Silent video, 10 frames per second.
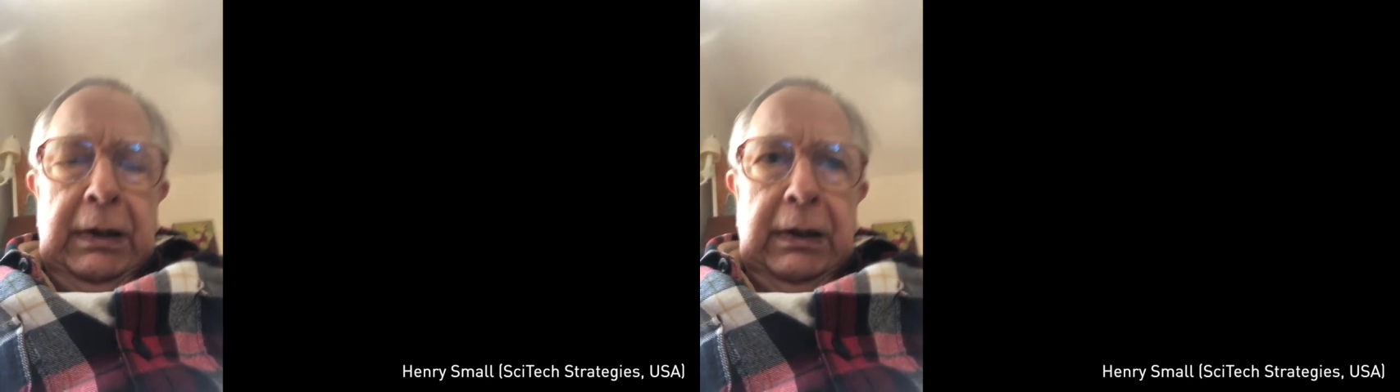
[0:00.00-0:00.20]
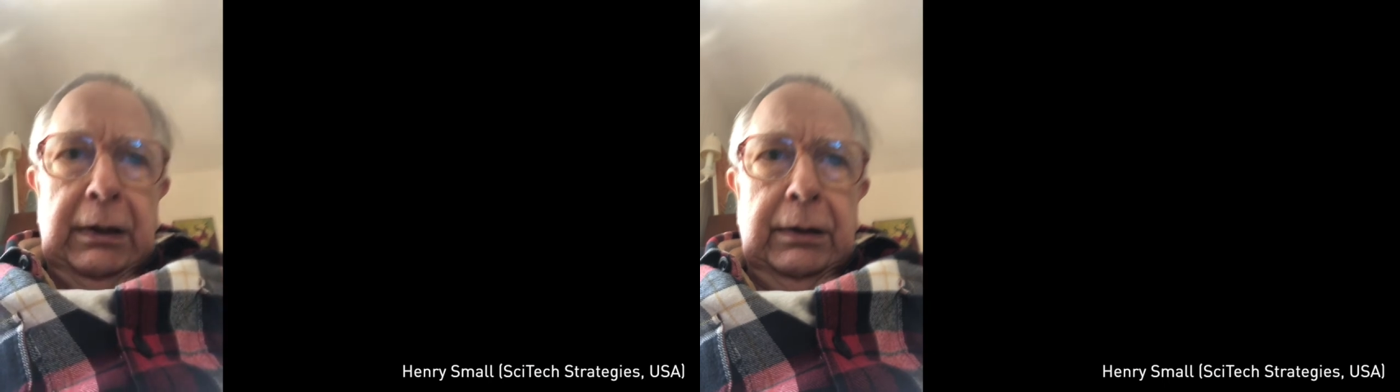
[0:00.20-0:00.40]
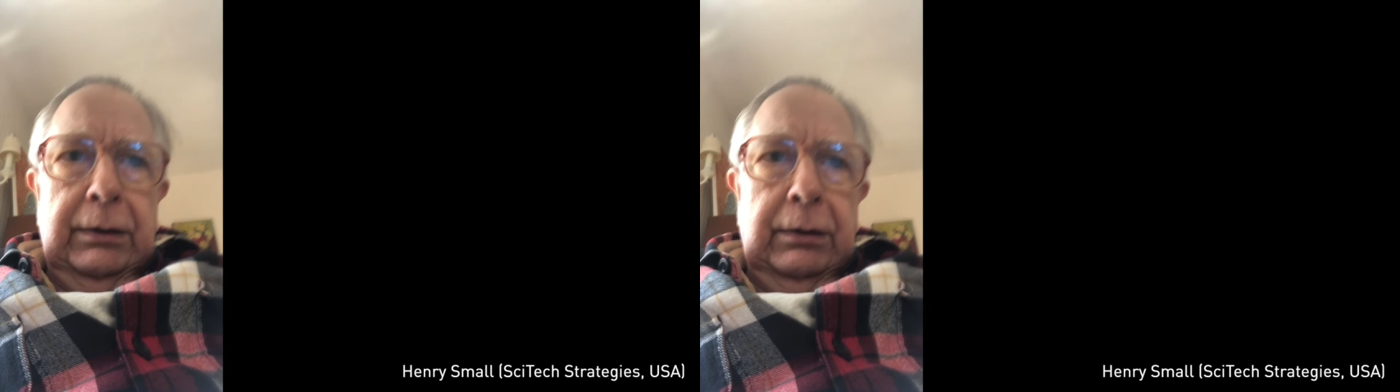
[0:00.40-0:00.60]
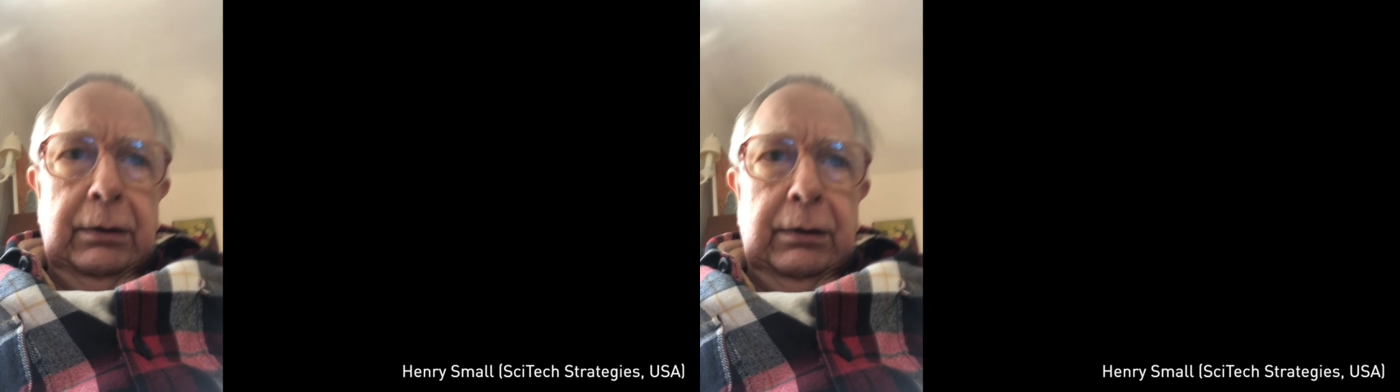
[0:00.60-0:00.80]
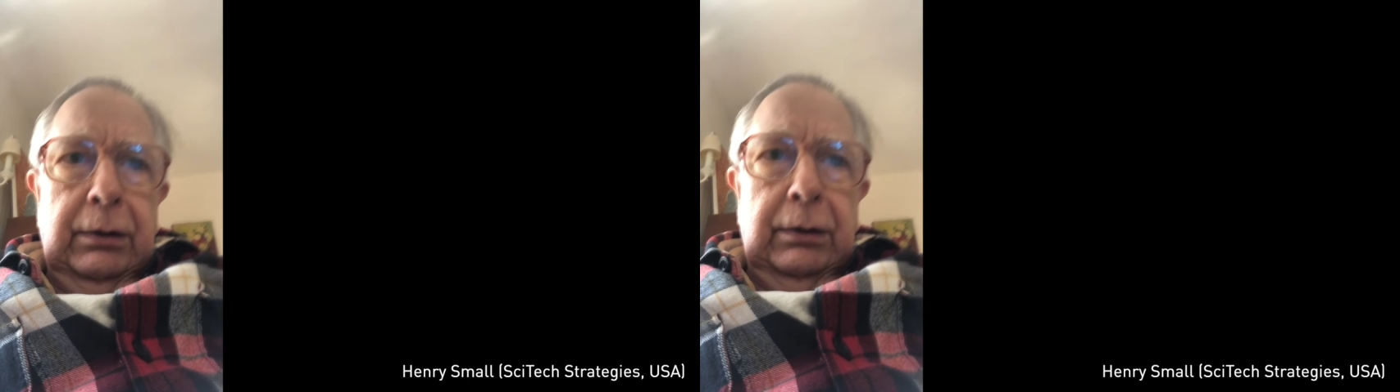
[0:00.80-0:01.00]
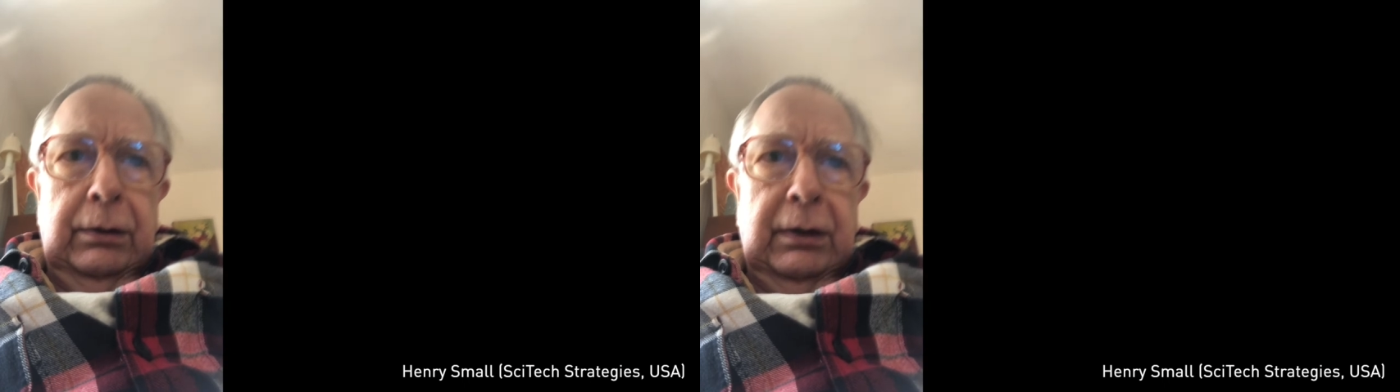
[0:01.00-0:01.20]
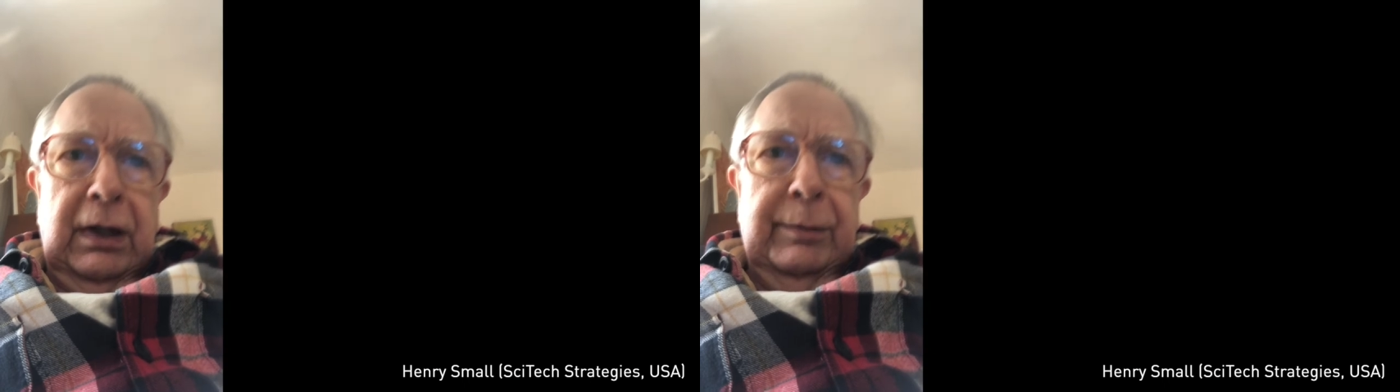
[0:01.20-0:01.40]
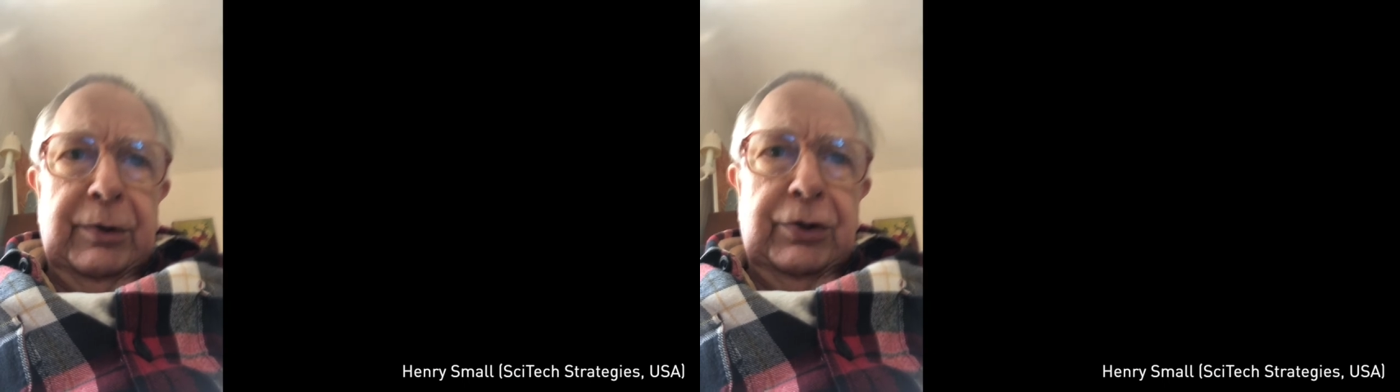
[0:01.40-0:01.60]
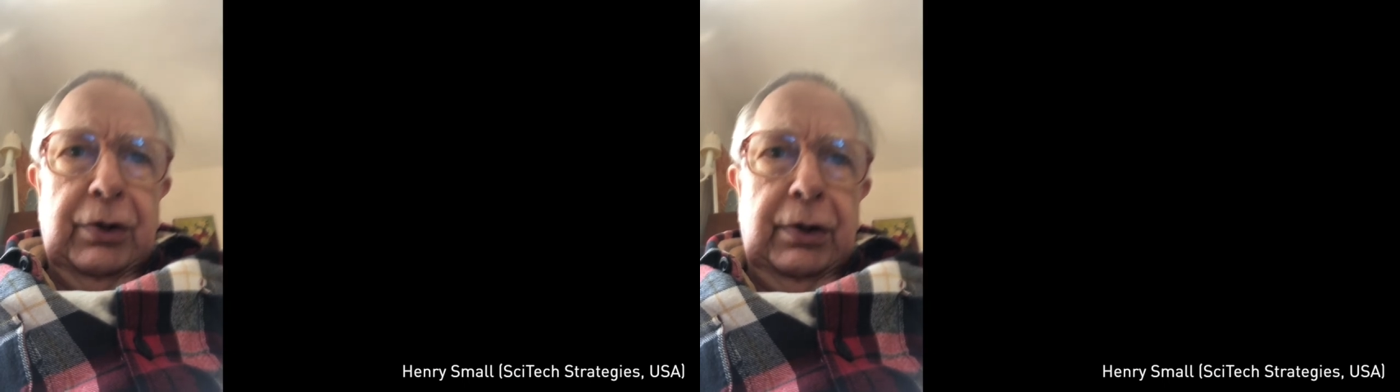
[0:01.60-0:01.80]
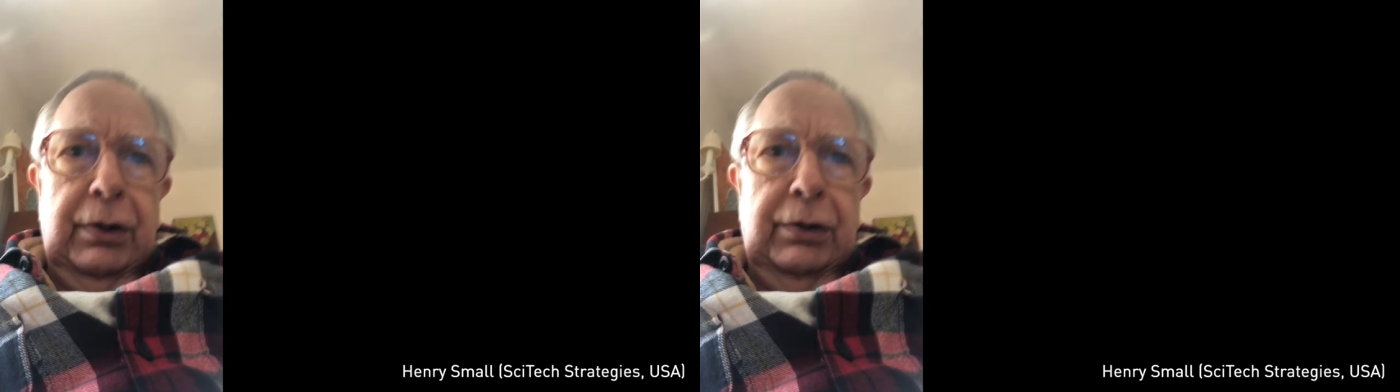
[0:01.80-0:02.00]
and climate
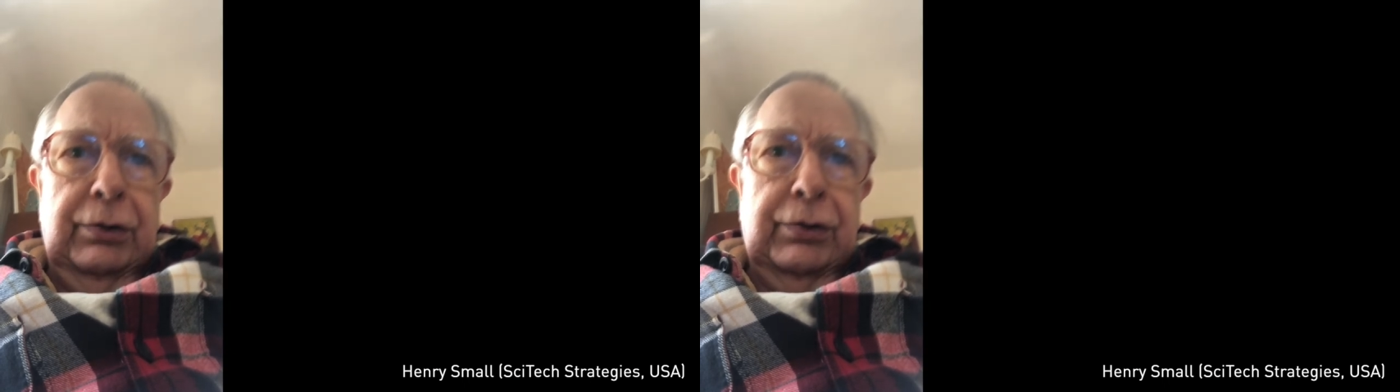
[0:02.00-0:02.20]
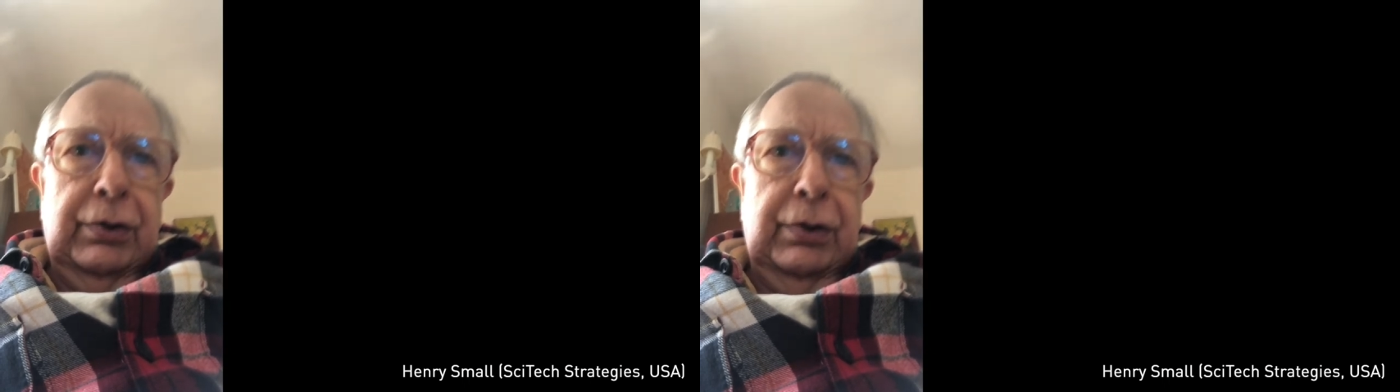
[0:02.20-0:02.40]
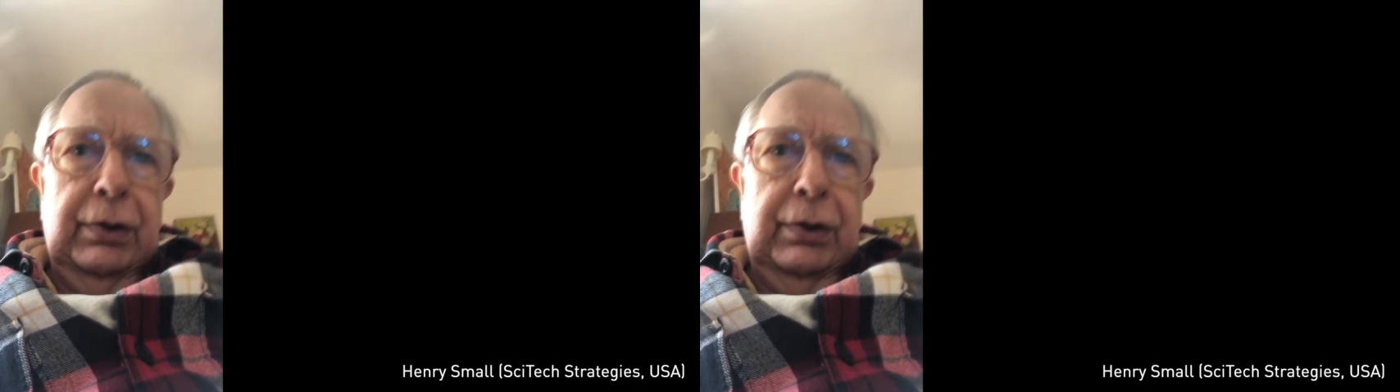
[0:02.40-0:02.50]
change.